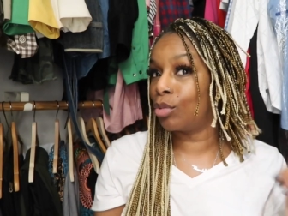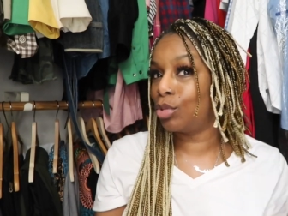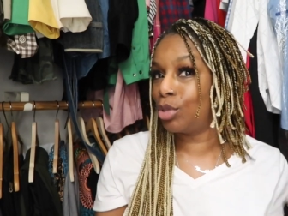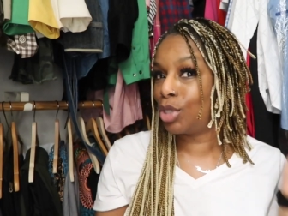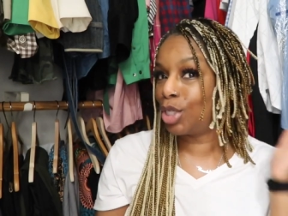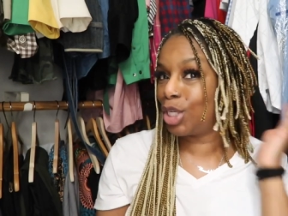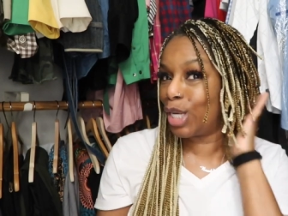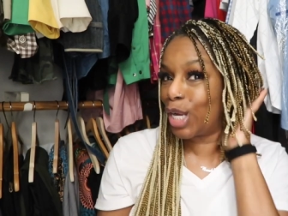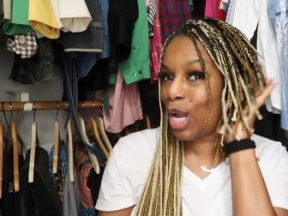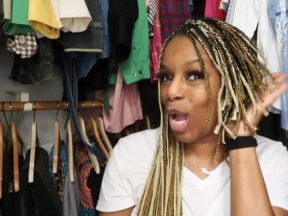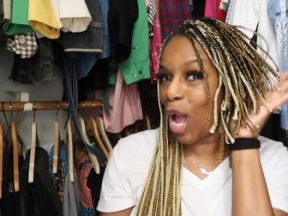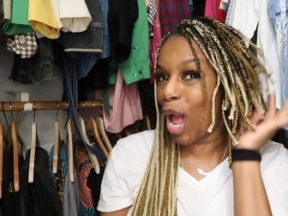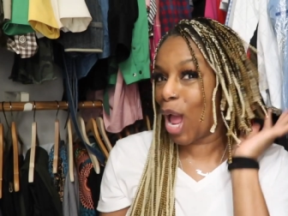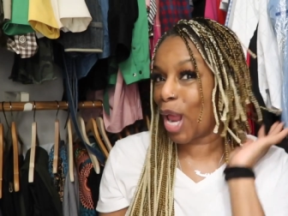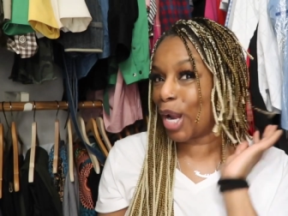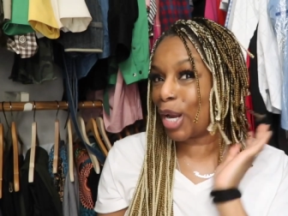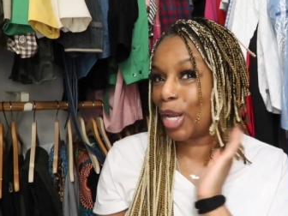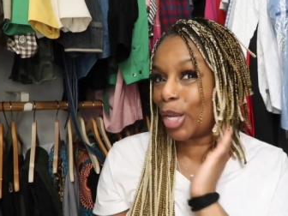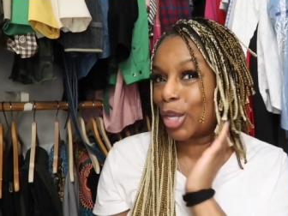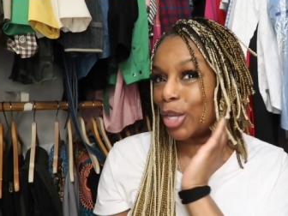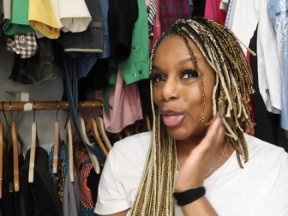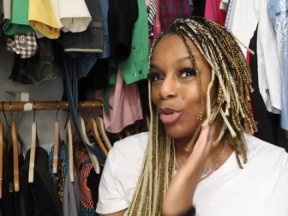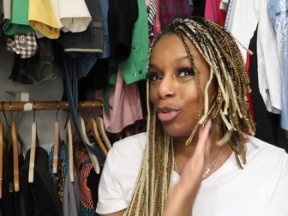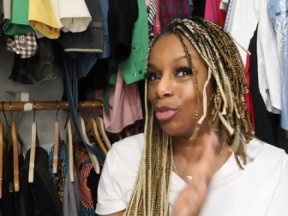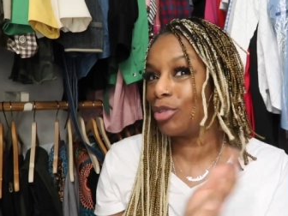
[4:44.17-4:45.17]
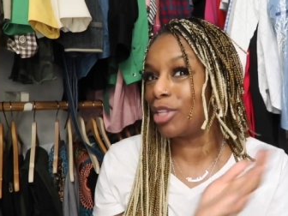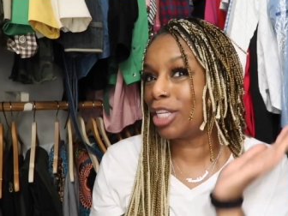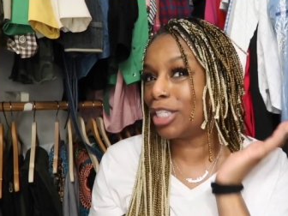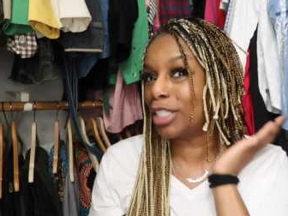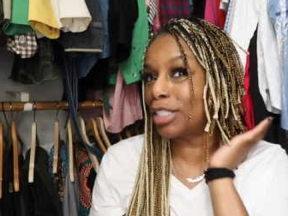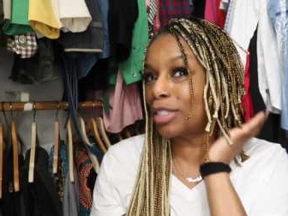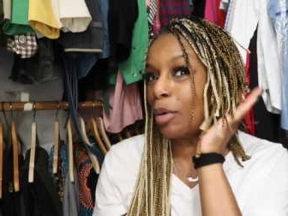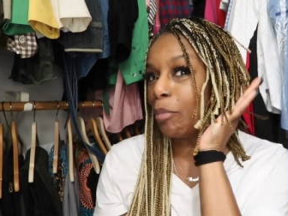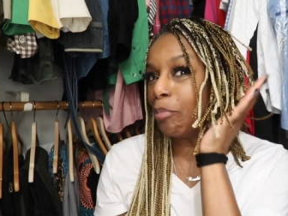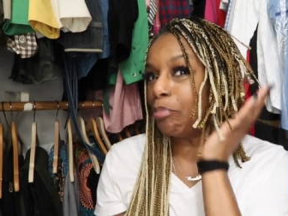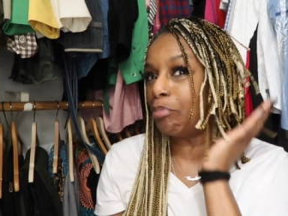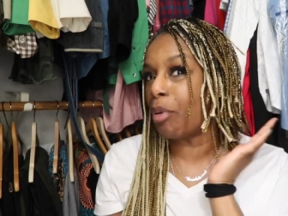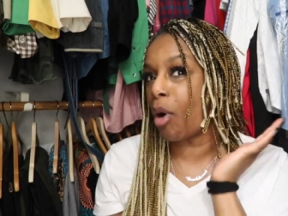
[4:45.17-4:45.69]
Ooh, she kind of cute. This
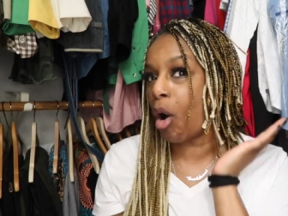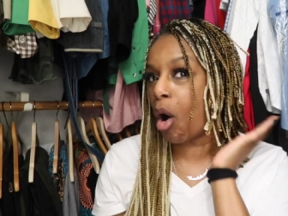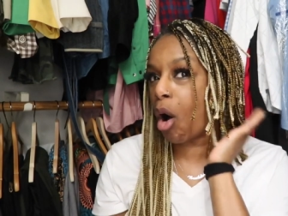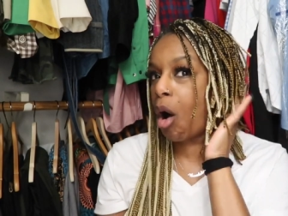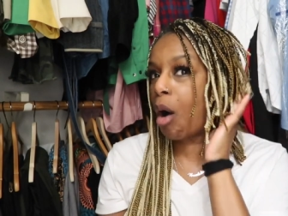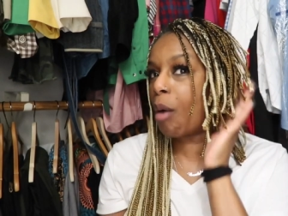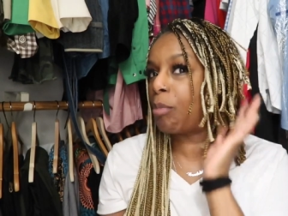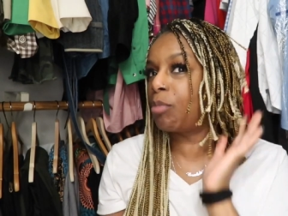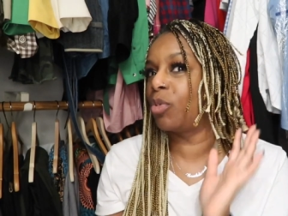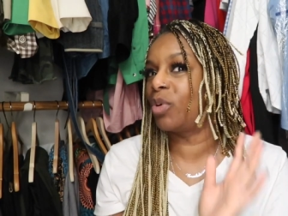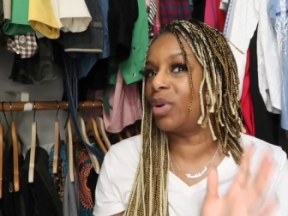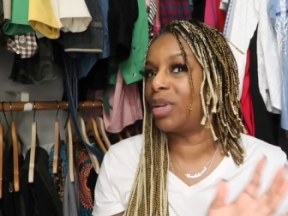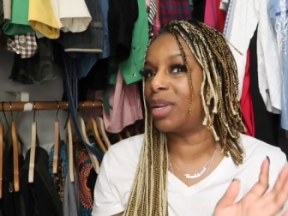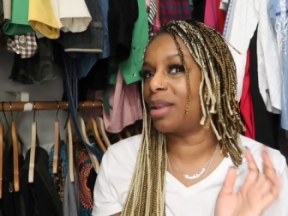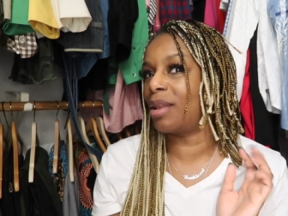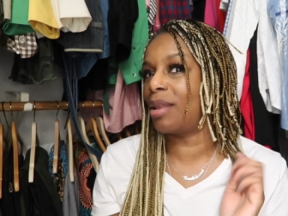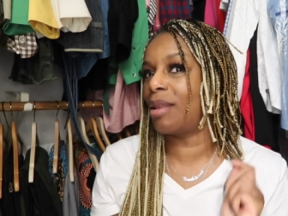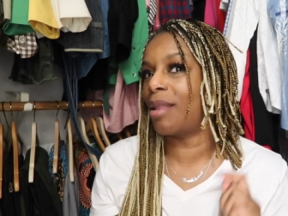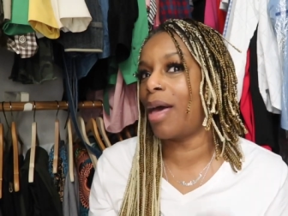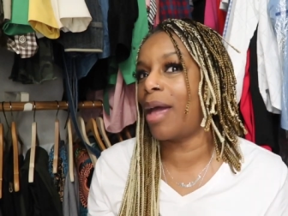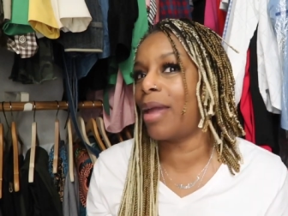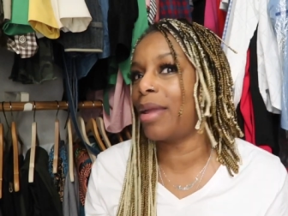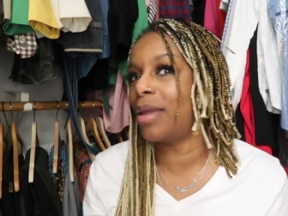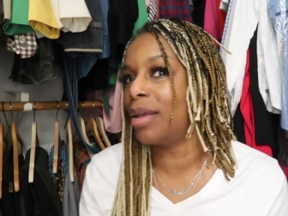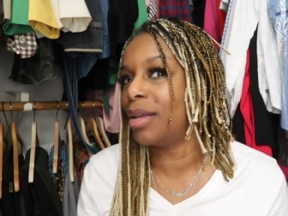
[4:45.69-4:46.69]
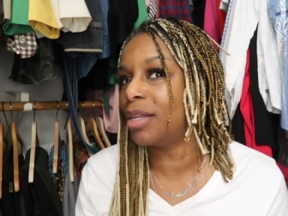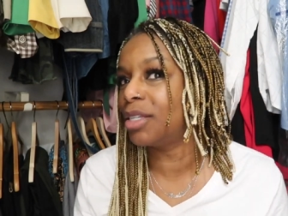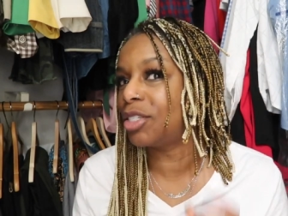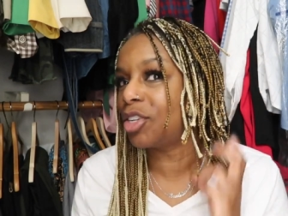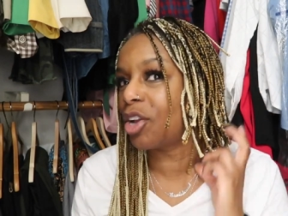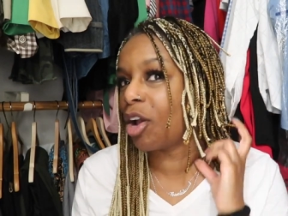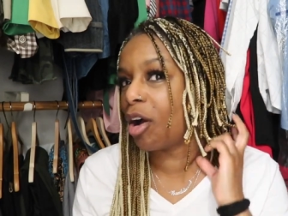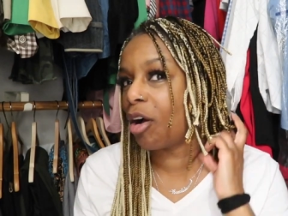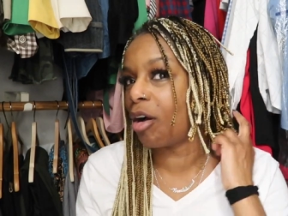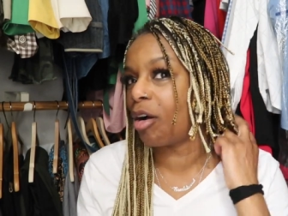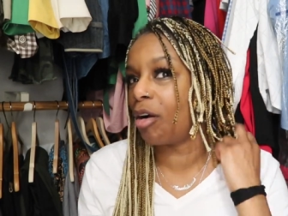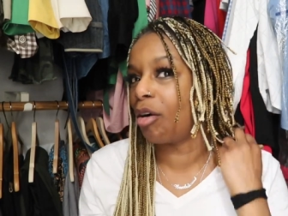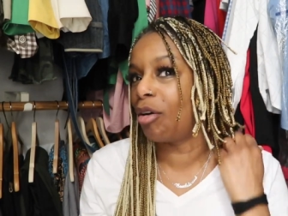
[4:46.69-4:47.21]
is the bob with layers,
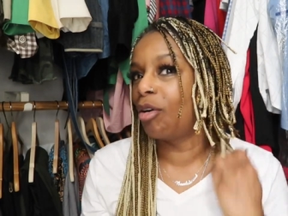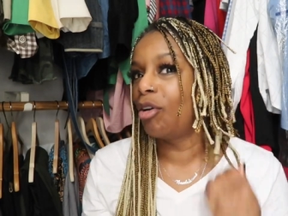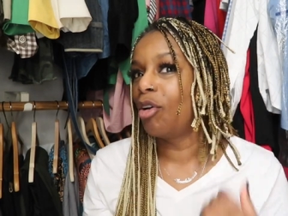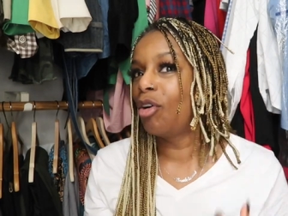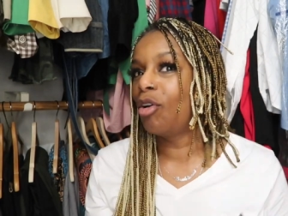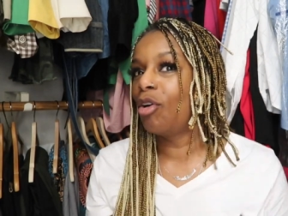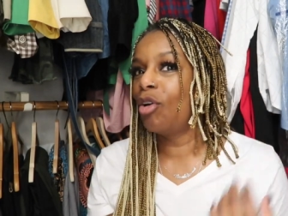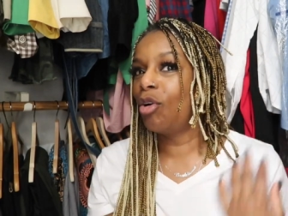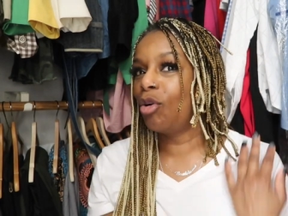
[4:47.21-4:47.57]
y'all.